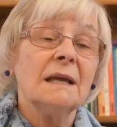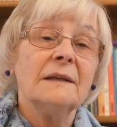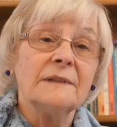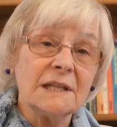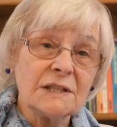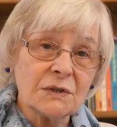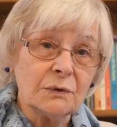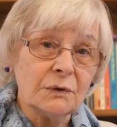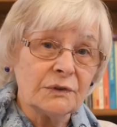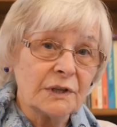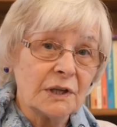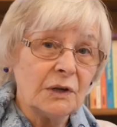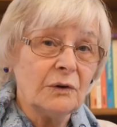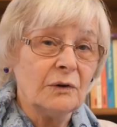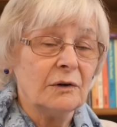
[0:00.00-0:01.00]
They taught the
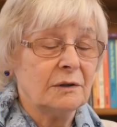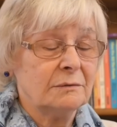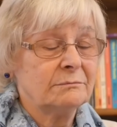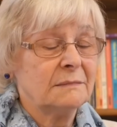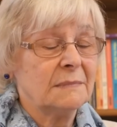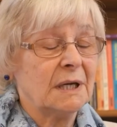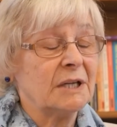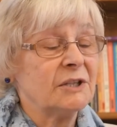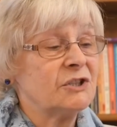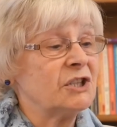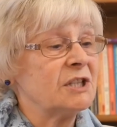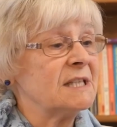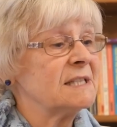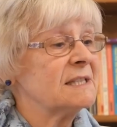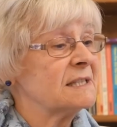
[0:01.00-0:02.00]
law, and
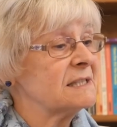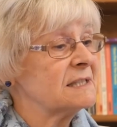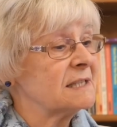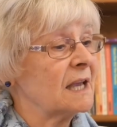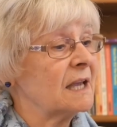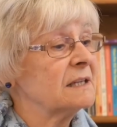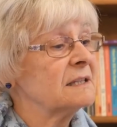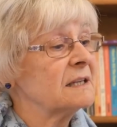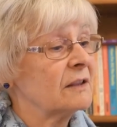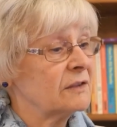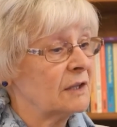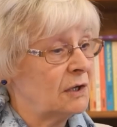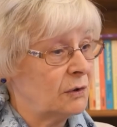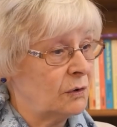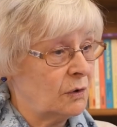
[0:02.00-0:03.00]
Jesus said
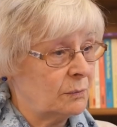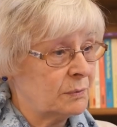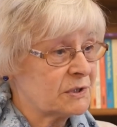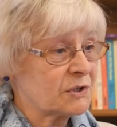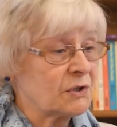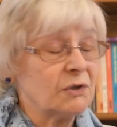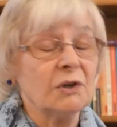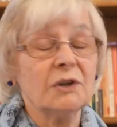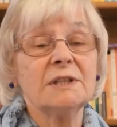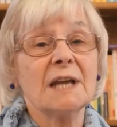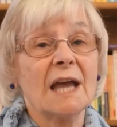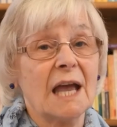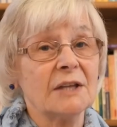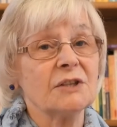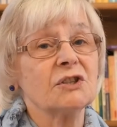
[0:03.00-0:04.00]
the law was good
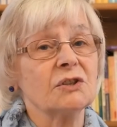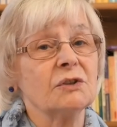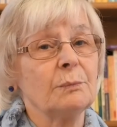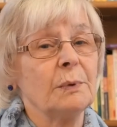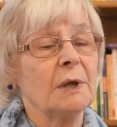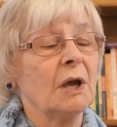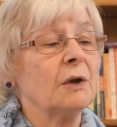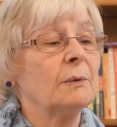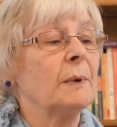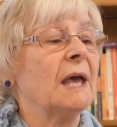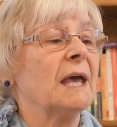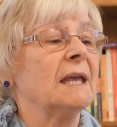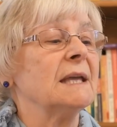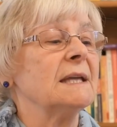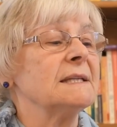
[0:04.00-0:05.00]
and should be
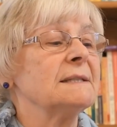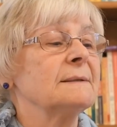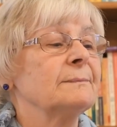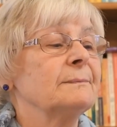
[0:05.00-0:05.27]
obeyed.